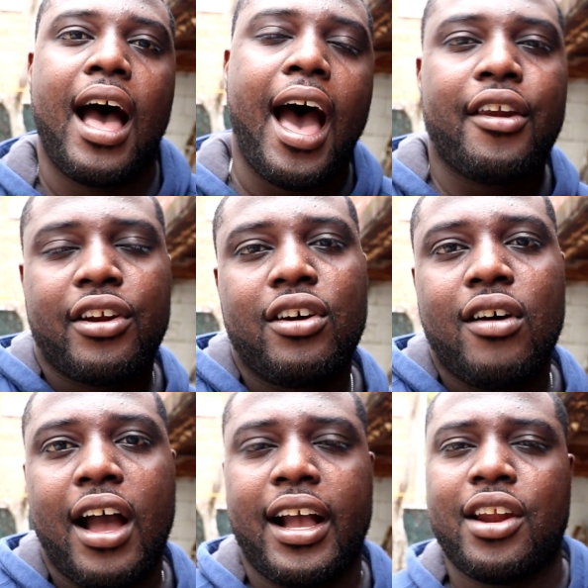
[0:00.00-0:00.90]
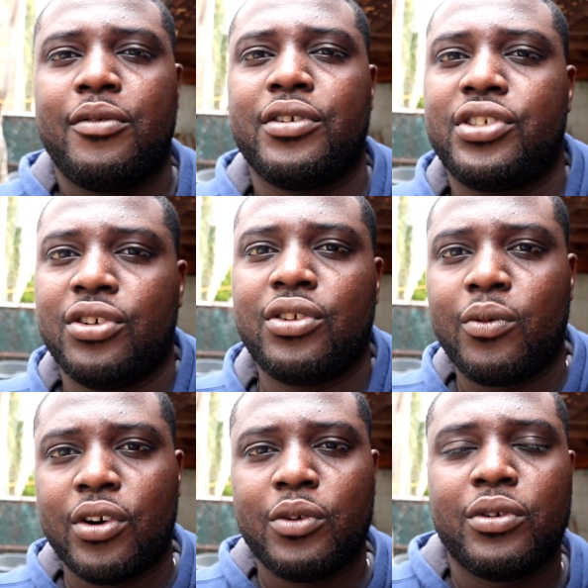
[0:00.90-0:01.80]
I don't know, I kind of want to show the
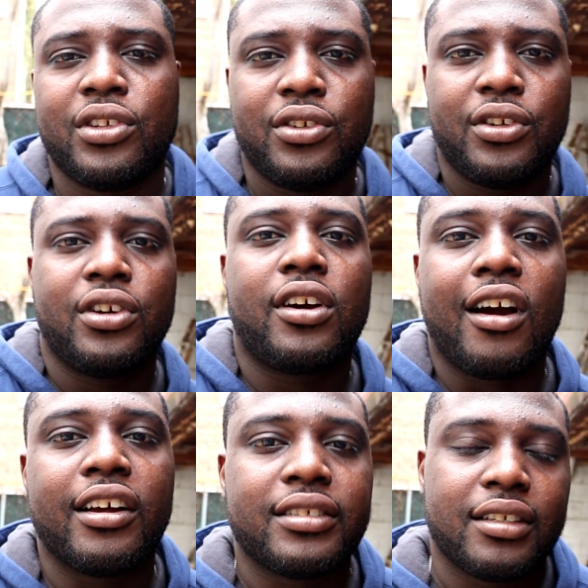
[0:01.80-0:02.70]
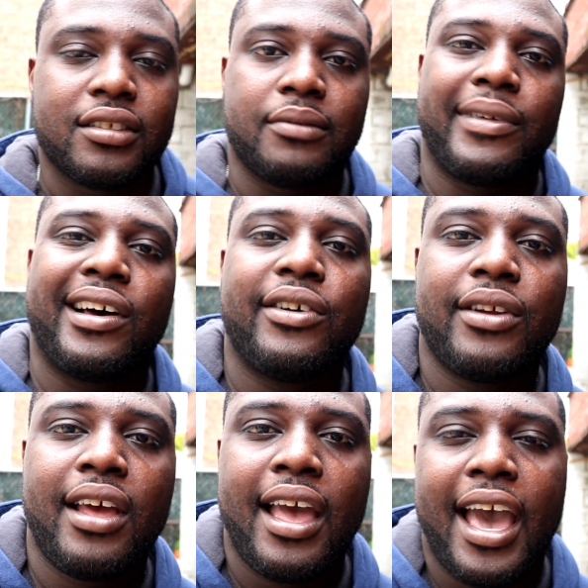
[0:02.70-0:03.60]
world what the New York car scene is
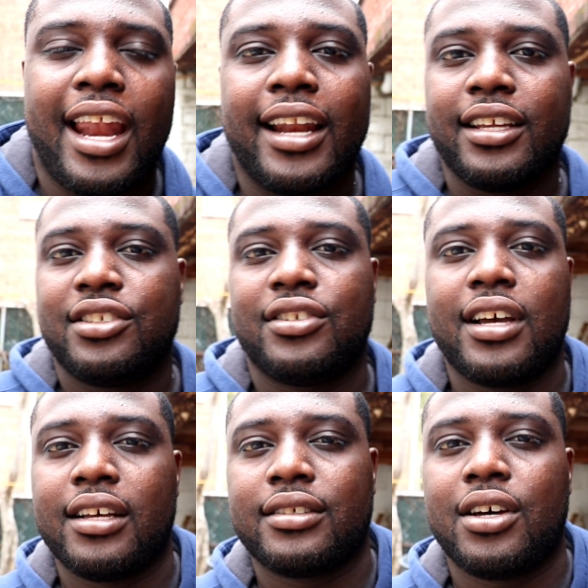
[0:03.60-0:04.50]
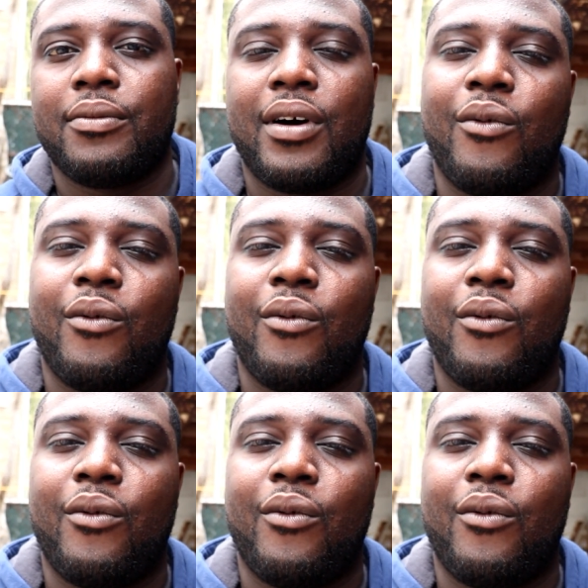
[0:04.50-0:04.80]
about, and I need you guys' help.